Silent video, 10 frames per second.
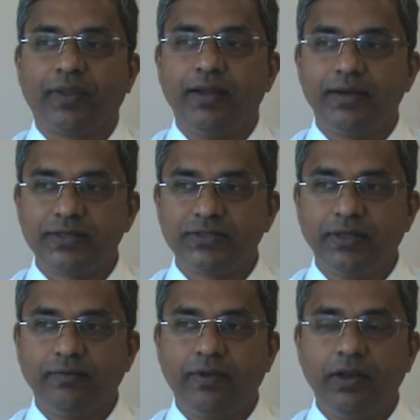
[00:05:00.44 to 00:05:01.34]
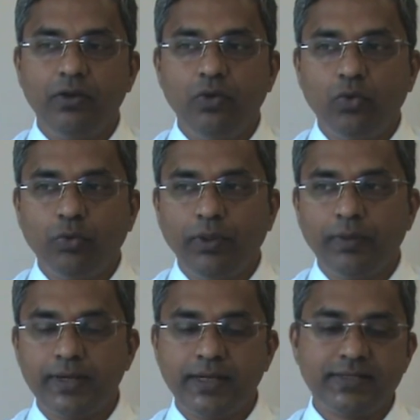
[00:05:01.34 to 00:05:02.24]
interesting, very new to me,
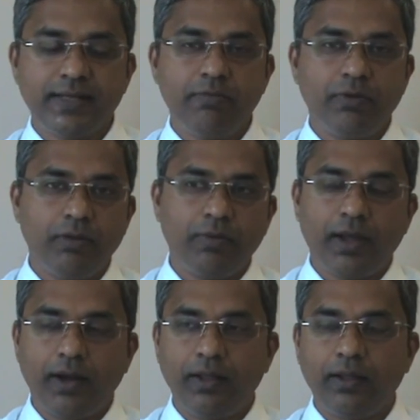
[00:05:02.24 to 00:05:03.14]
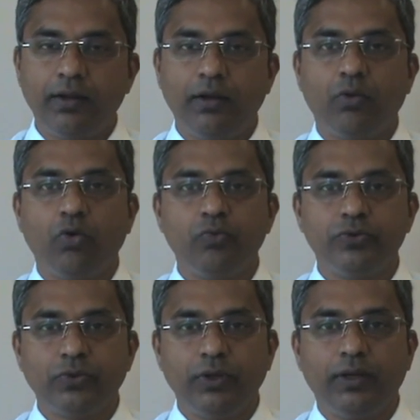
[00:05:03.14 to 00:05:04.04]
but at the same time I had a kid at home,
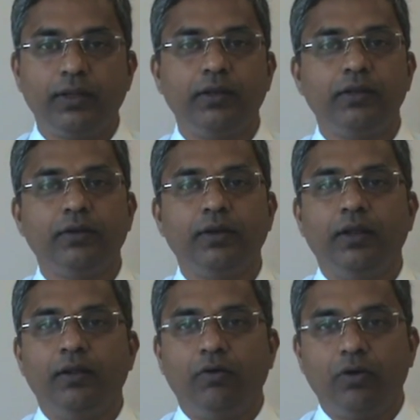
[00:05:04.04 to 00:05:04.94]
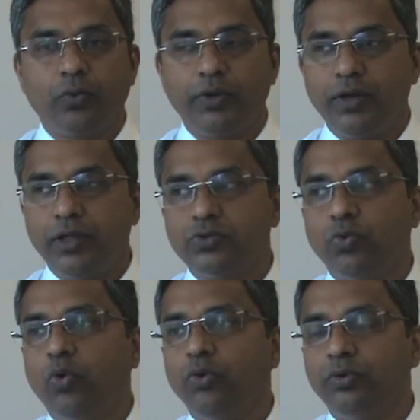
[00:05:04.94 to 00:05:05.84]
was only 10 or 20 days
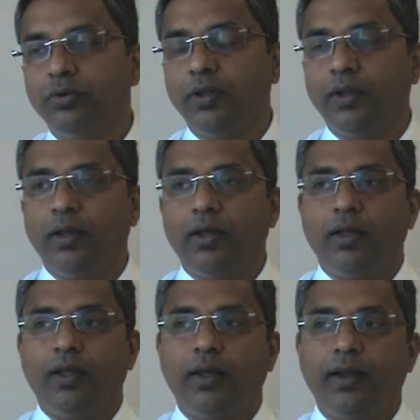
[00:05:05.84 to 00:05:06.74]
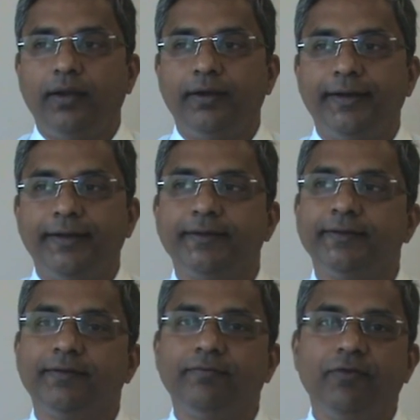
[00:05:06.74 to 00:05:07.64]
old, and
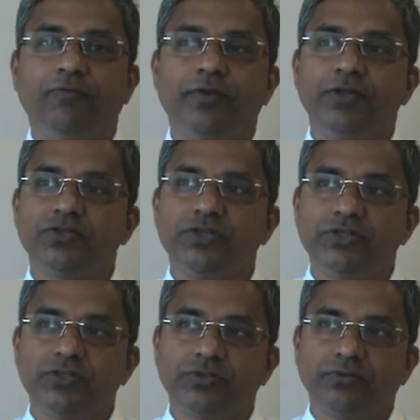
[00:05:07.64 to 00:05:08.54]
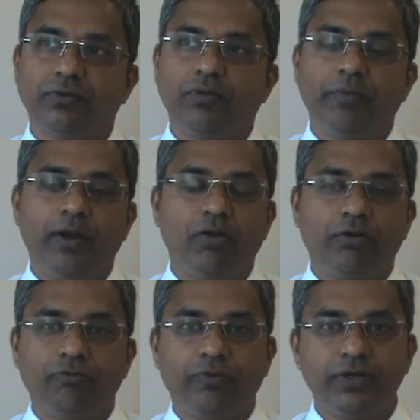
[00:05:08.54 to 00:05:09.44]
we finished it. We made a
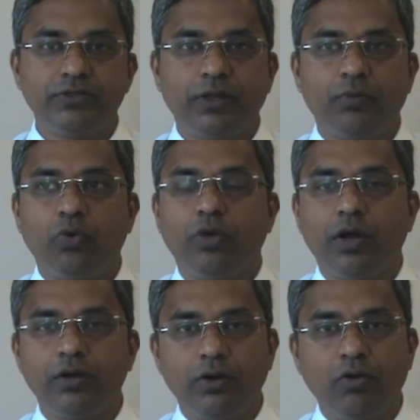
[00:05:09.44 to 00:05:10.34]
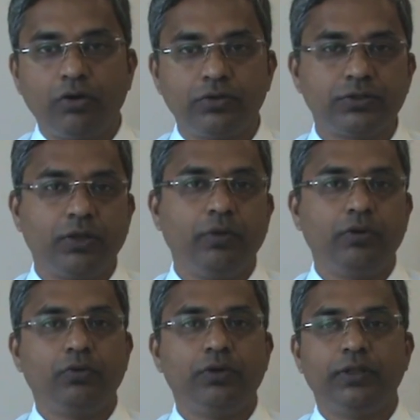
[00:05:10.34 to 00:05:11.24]
lot of friends there, about 100 doctors
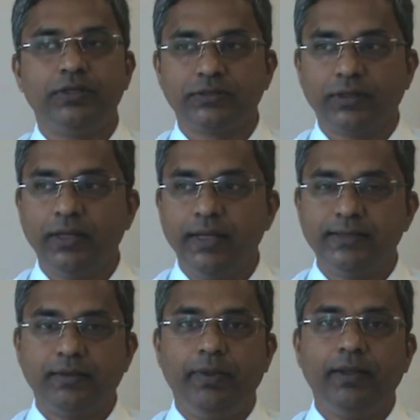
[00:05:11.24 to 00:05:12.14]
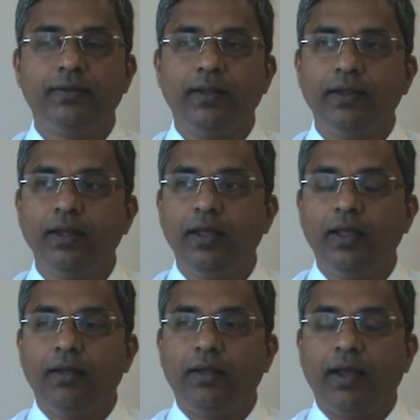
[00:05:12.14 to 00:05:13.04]
coming together, it's a big thing.
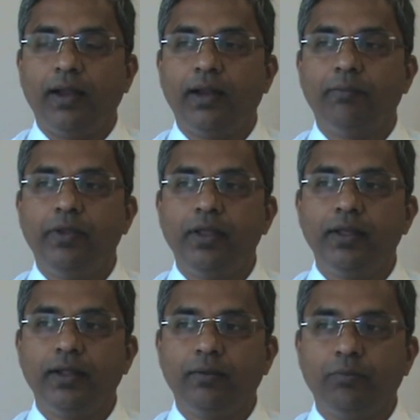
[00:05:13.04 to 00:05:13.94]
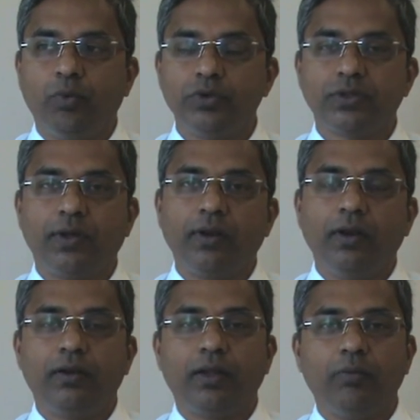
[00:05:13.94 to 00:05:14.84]
And being in
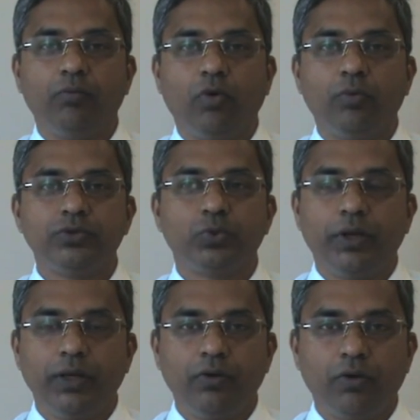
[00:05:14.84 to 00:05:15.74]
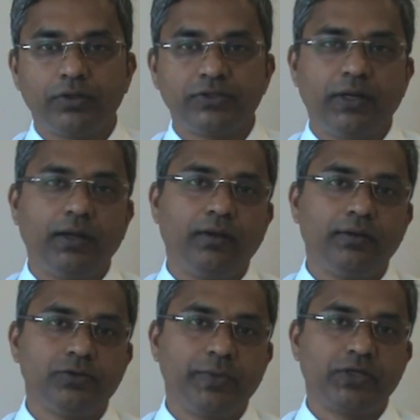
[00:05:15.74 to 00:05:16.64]
post-Kargil time, almost 20 doctors had
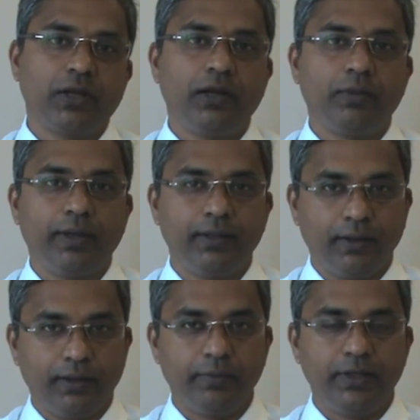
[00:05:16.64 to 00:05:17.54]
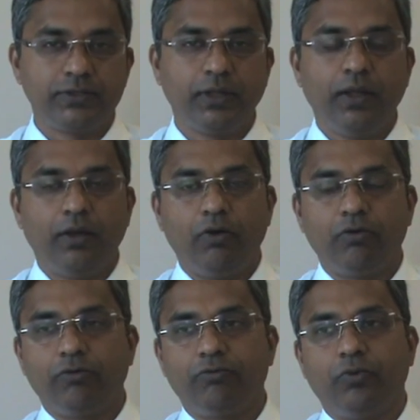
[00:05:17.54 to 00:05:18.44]
done specialty by then. That means
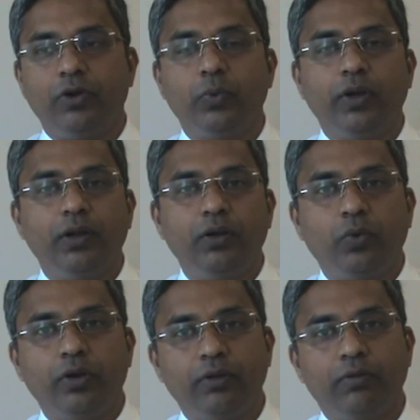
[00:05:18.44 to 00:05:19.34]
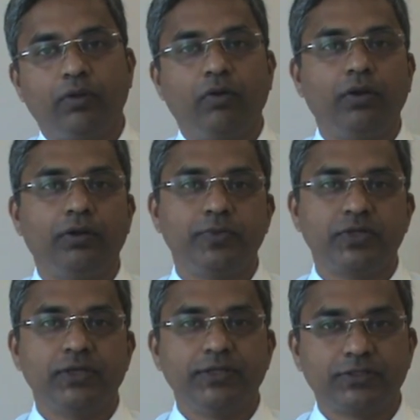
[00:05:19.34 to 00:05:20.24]
out of 120, 20 were all
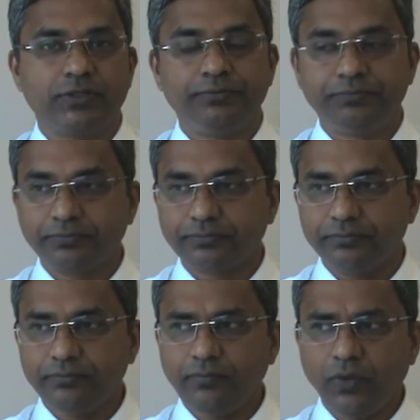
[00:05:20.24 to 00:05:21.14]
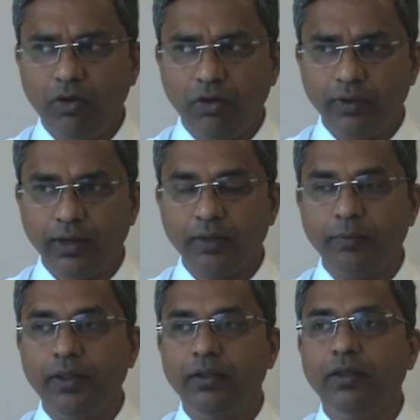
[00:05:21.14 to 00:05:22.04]
specialists, all were like
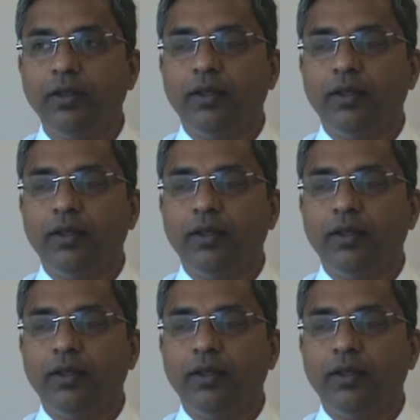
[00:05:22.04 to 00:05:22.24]
me.